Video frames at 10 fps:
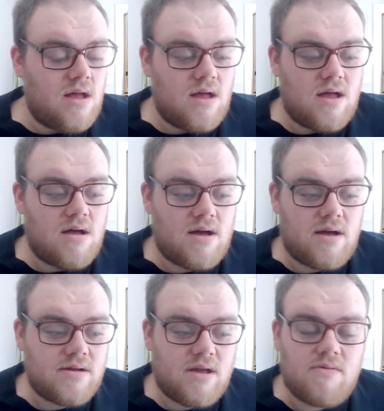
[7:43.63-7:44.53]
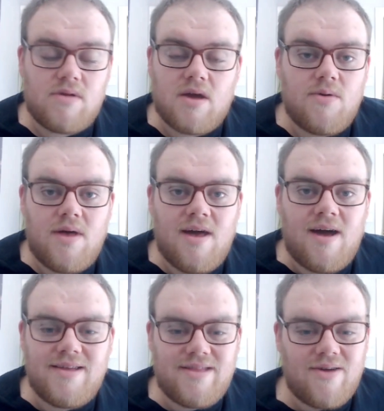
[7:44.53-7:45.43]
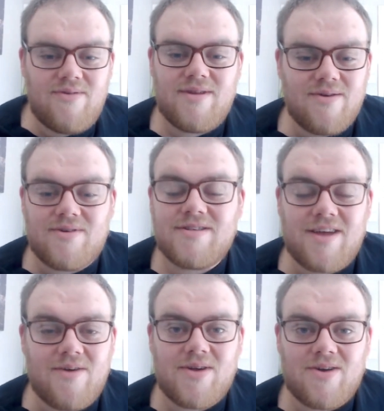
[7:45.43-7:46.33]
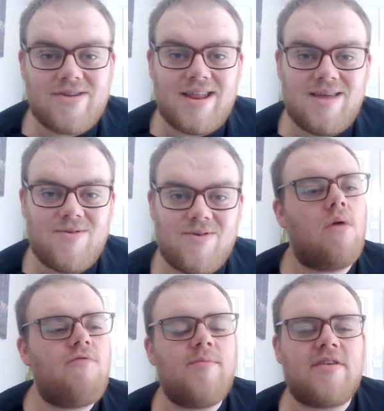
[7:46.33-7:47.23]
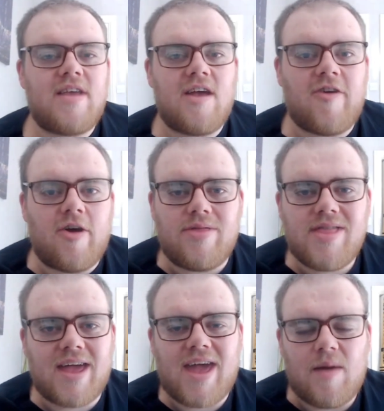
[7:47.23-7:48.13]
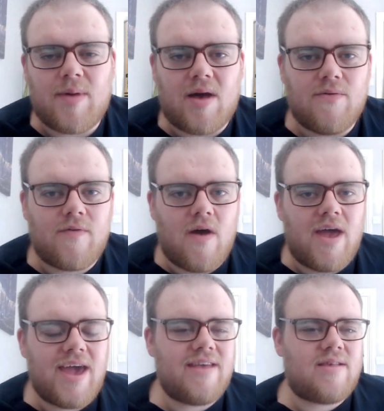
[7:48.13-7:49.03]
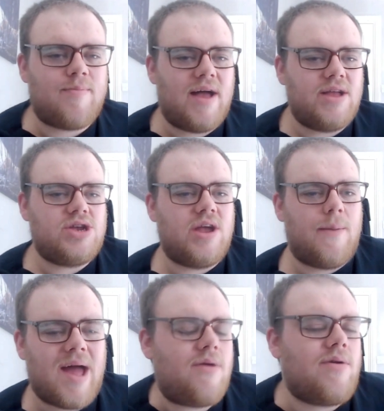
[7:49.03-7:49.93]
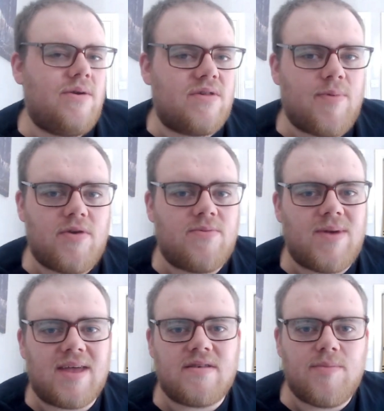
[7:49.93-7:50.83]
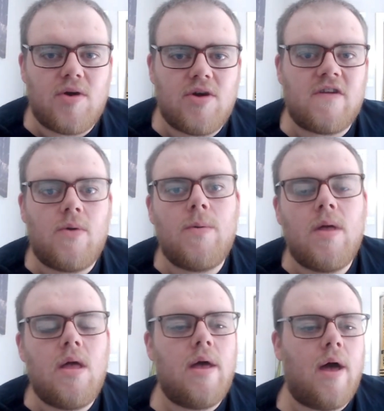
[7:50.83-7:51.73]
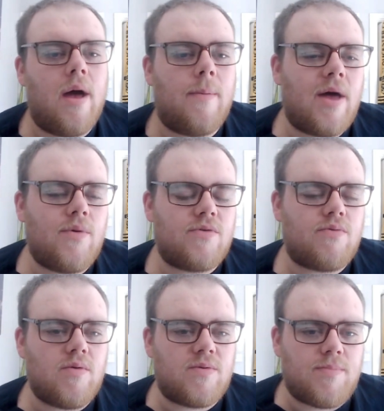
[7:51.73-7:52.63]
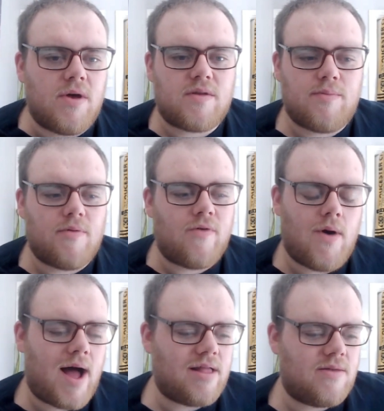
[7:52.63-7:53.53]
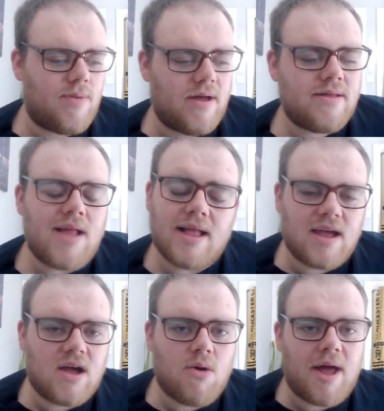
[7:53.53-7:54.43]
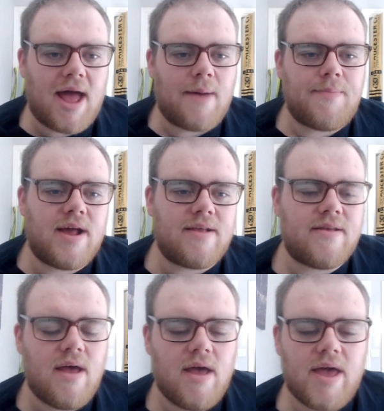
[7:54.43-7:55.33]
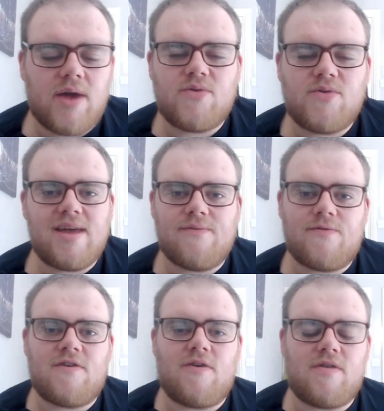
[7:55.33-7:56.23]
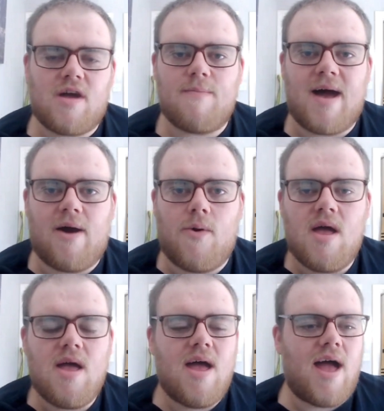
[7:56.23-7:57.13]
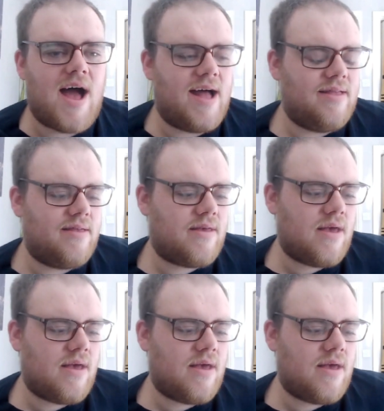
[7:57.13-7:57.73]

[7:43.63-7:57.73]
I don't know. I don't know what's going on anymore. Rey Mysterio then came out for his match. Apparently it was supposed to be against Samoa Joe. That was what was booked beforehand, but that didn't quite happen, as he was waiting for Joe to come out, and